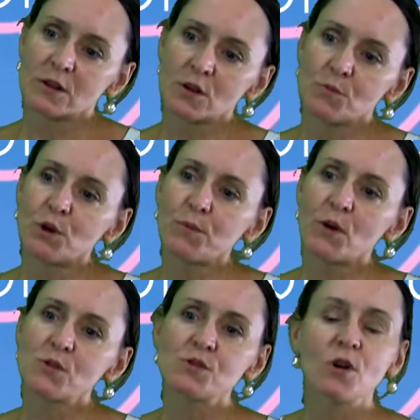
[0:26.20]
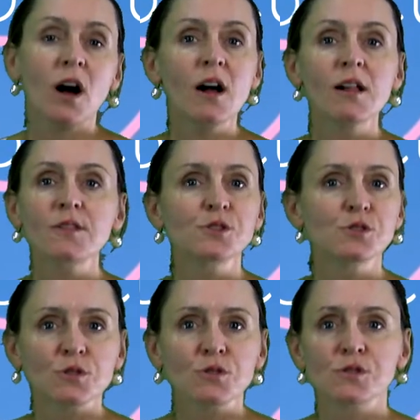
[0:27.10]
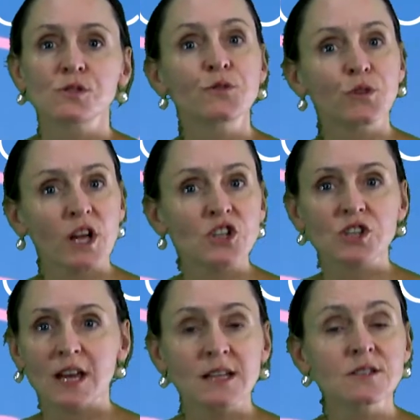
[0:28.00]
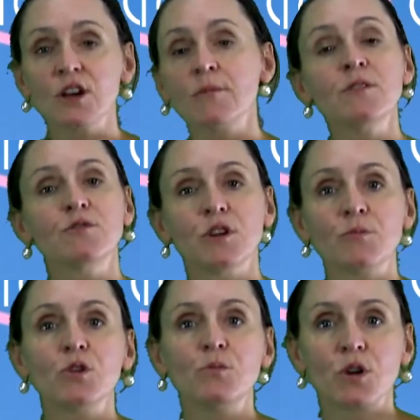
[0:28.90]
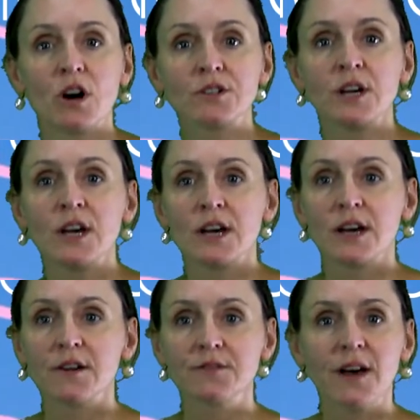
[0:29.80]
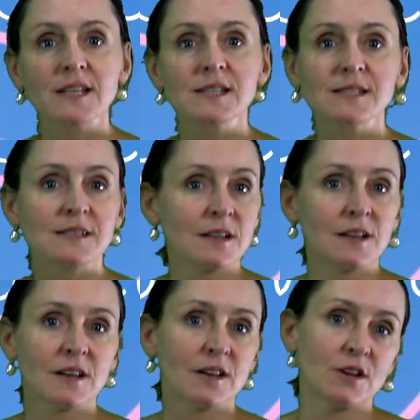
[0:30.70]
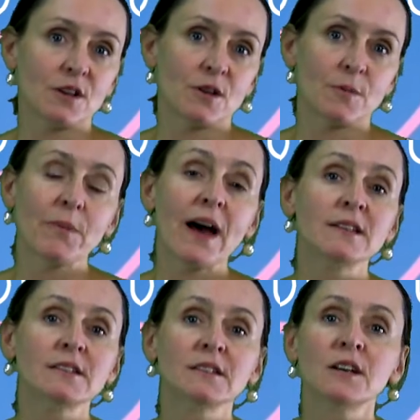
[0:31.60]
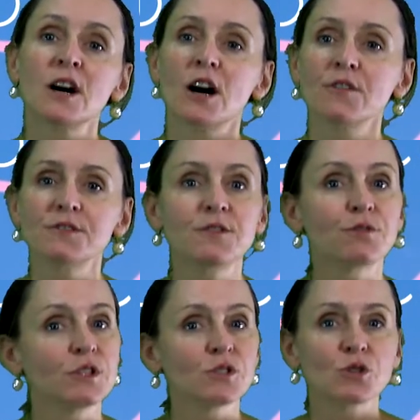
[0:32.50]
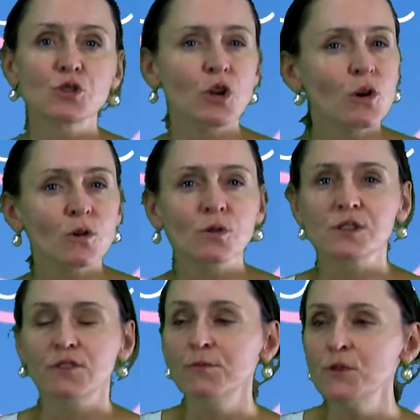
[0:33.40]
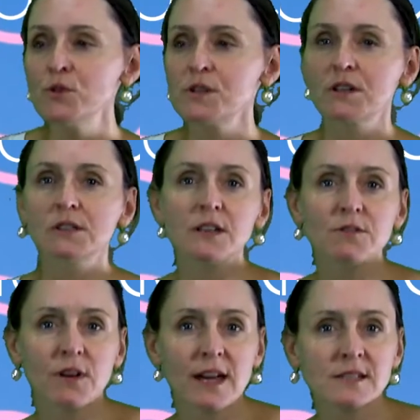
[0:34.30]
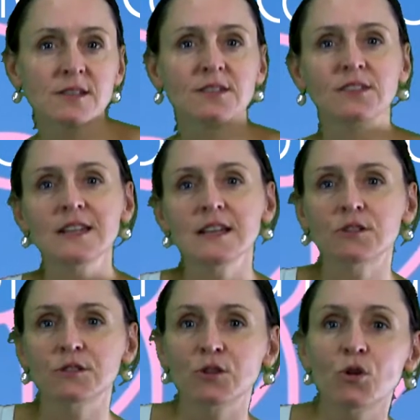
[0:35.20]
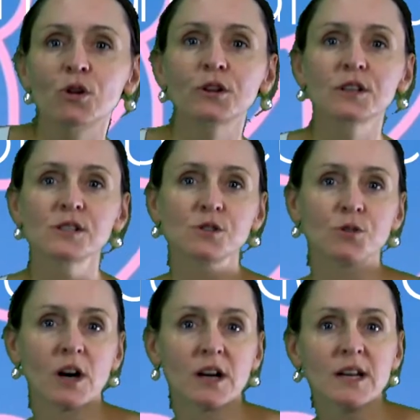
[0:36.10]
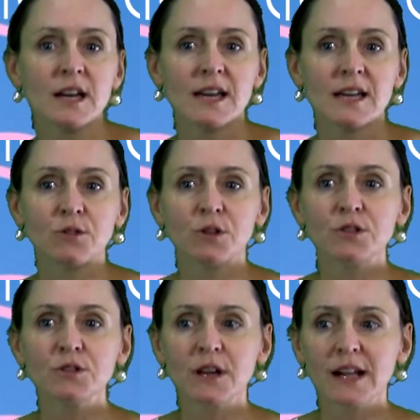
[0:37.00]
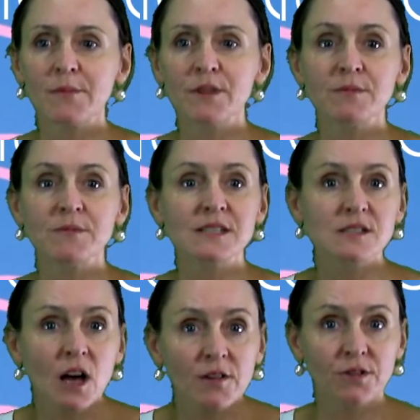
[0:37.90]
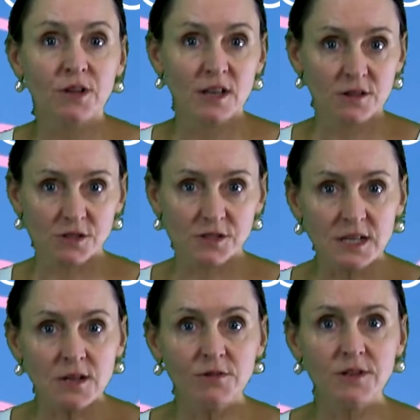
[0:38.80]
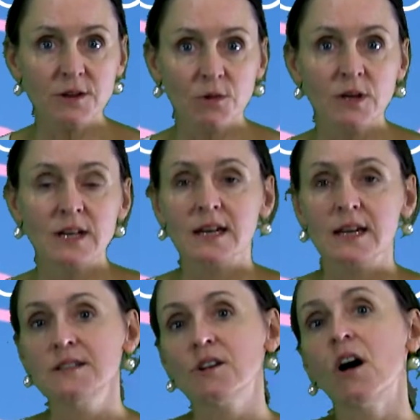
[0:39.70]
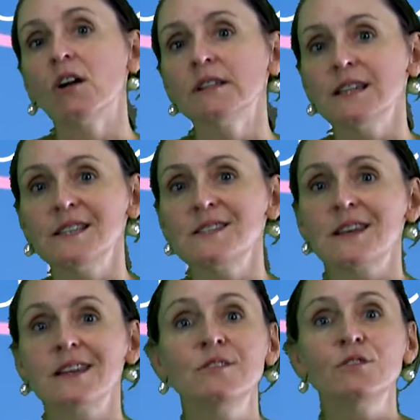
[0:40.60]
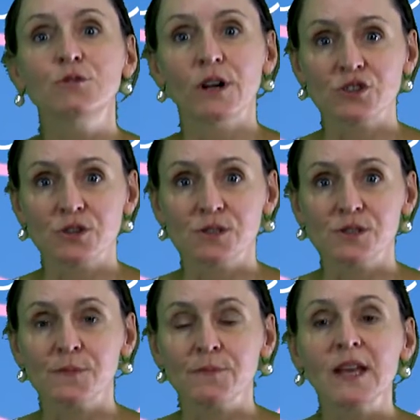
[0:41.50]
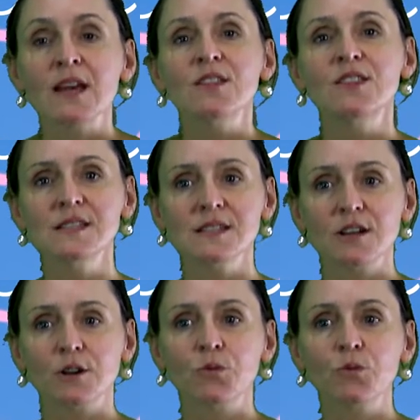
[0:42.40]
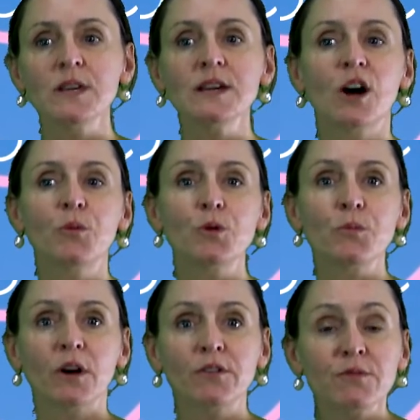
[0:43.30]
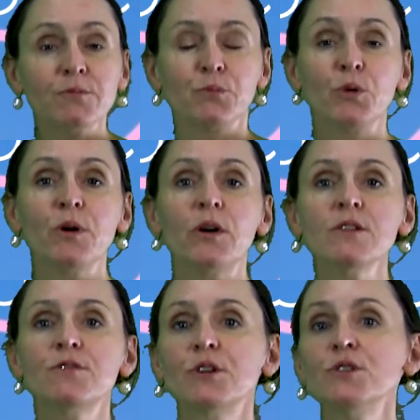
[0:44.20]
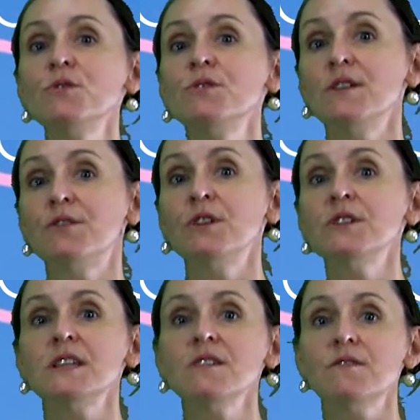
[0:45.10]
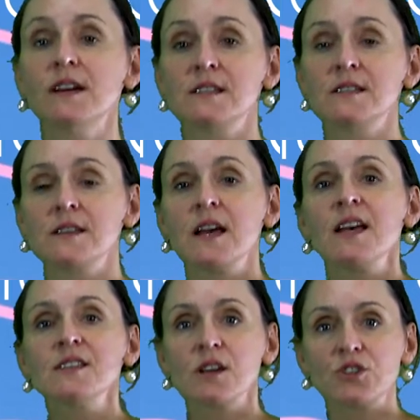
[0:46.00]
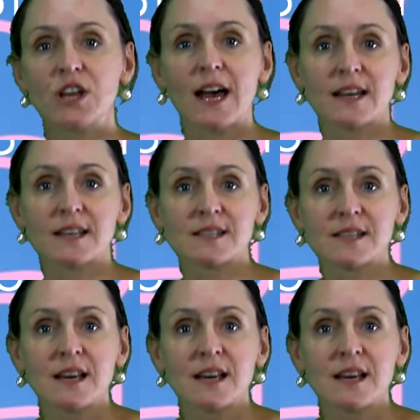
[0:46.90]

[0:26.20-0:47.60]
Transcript: propose to all the students, French and coming from abroad, a vast panel of different shows, of musical events, theater, orchestra, in order to help them discover the city of Lyon and all its hidden treasures. This year, we are preparing for you different events, such as